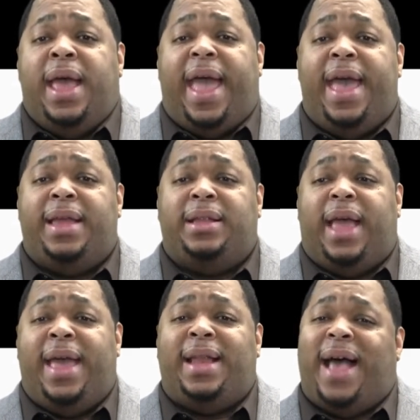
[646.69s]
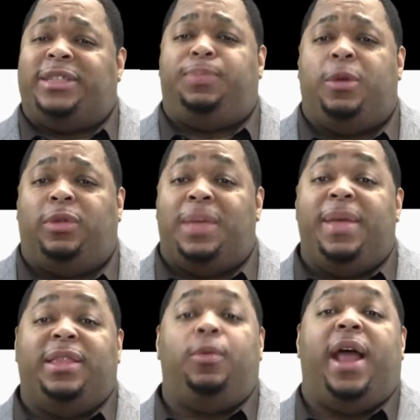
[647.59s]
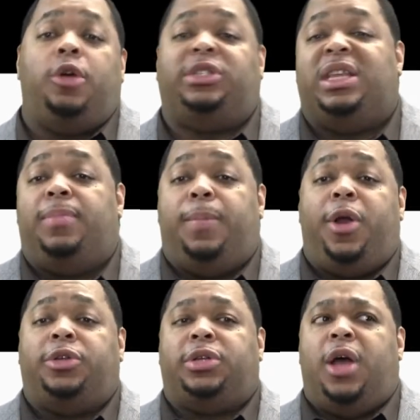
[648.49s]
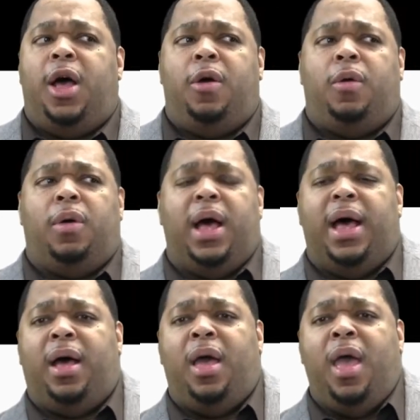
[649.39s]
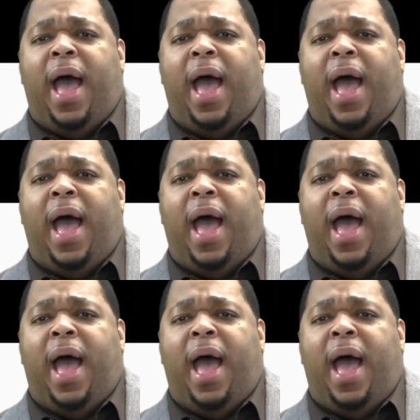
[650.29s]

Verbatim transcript: And, and I speak with them, and then when I go see them in person, oh, uh,